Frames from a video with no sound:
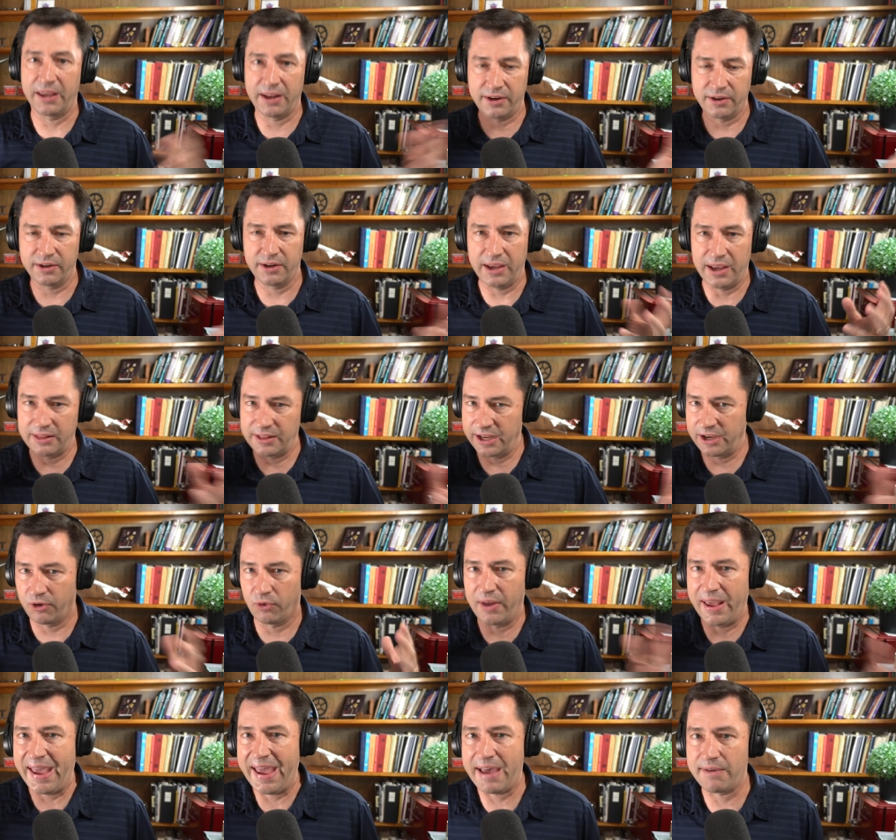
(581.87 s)
And and they
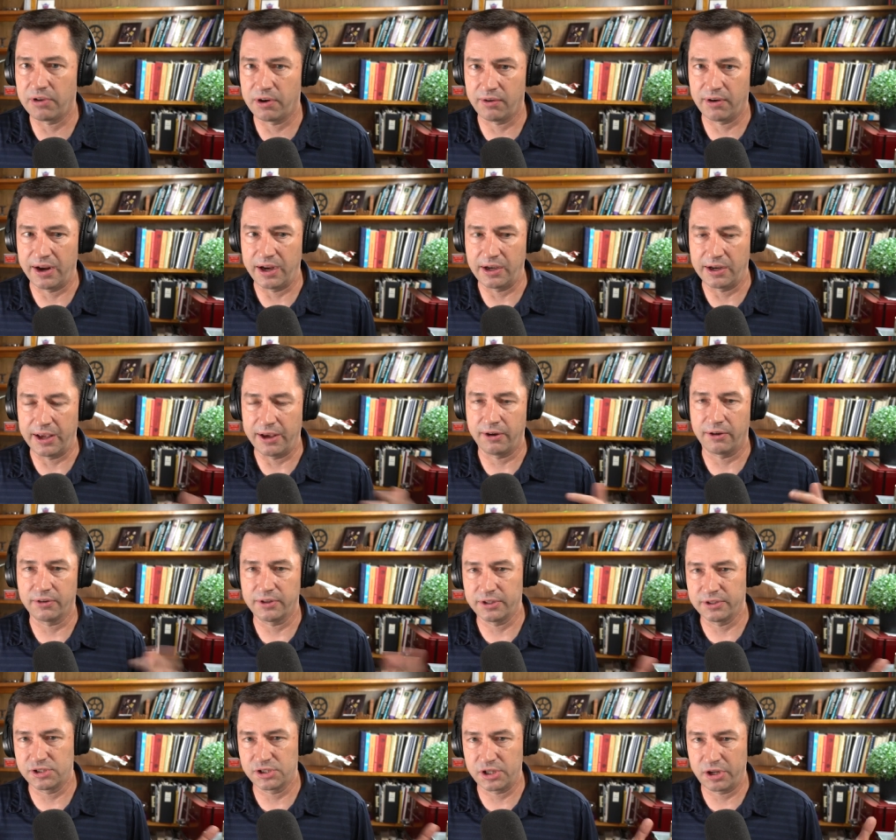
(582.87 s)
don't have it right now.
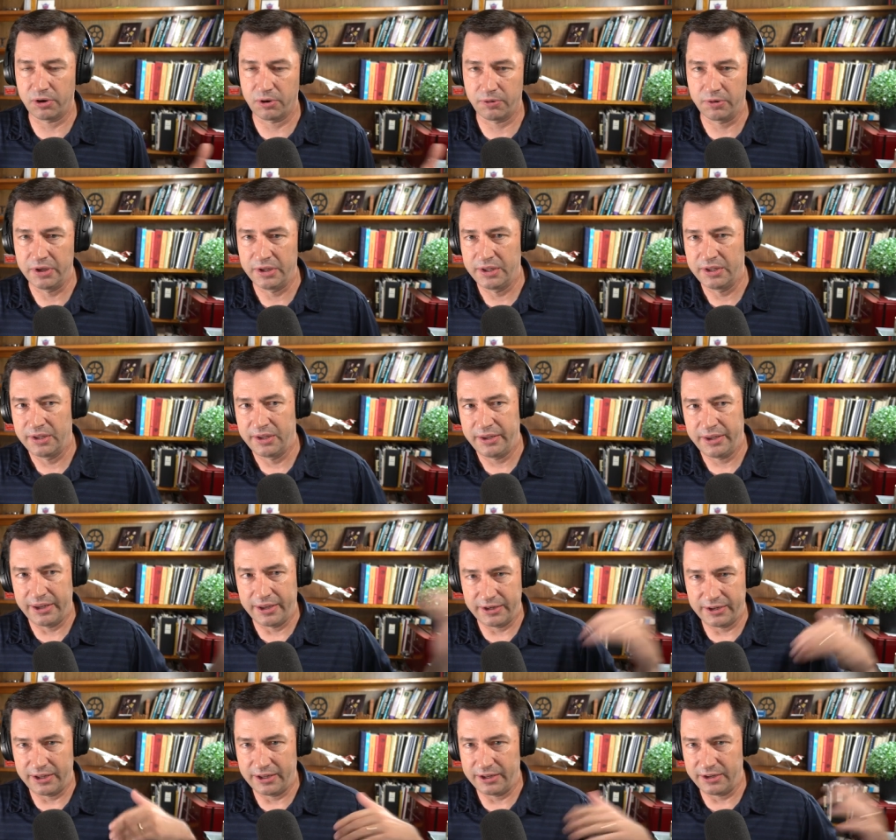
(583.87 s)
And so
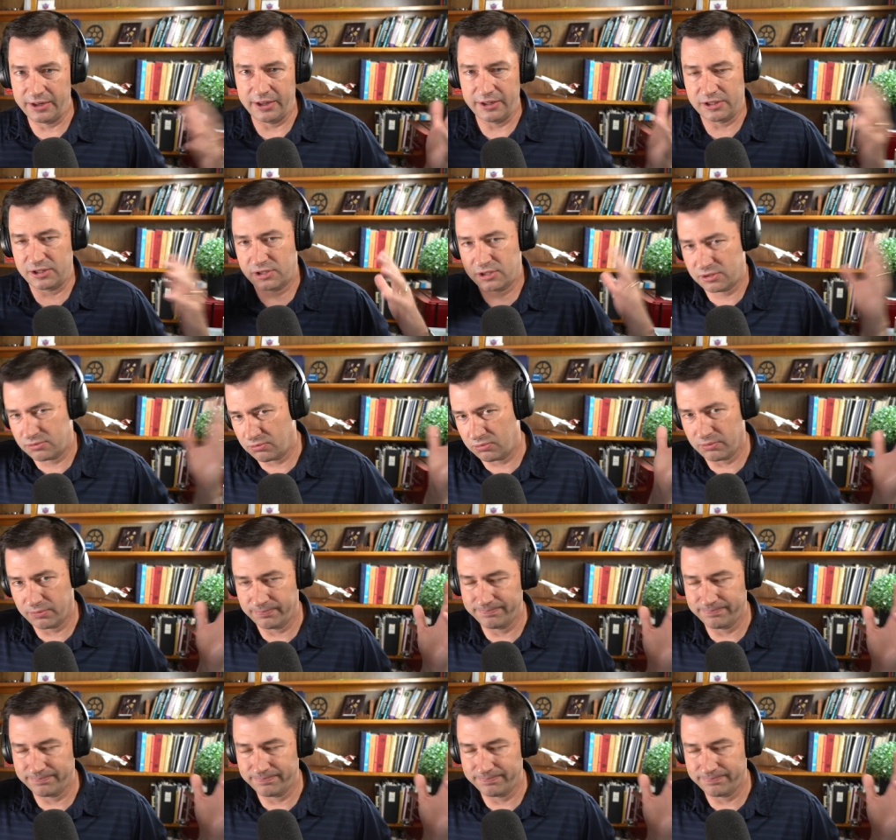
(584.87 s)
it, it it's